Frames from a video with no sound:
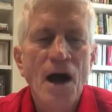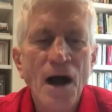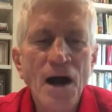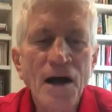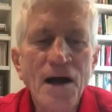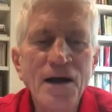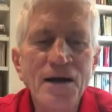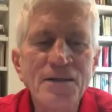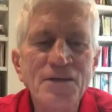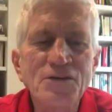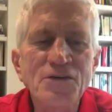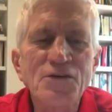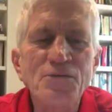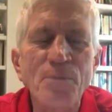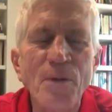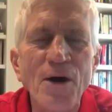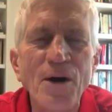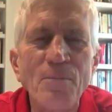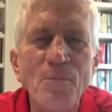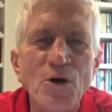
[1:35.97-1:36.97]
Hi, this is
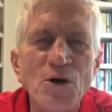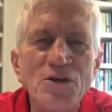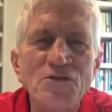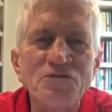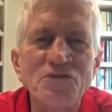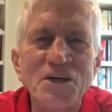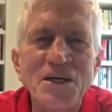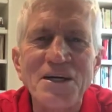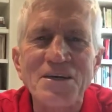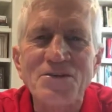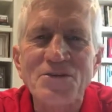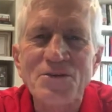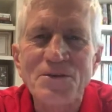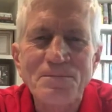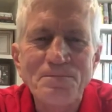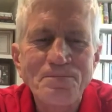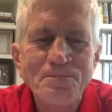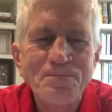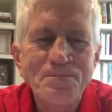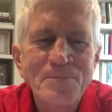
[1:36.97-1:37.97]
Bob Marjovicus
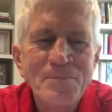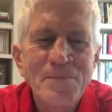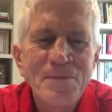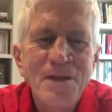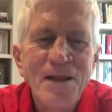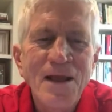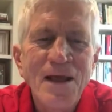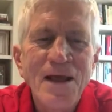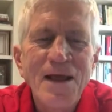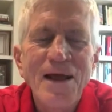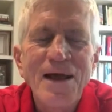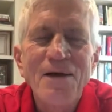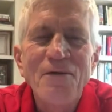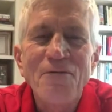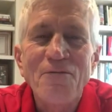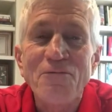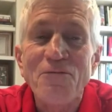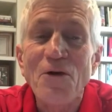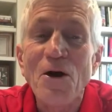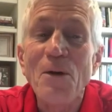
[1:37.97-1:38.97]

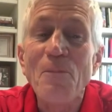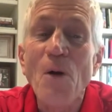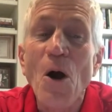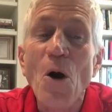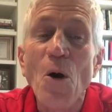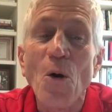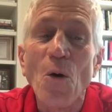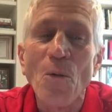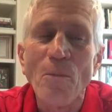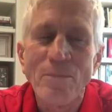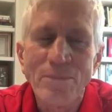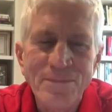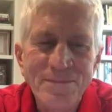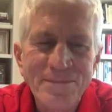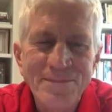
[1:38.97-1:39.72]
from home.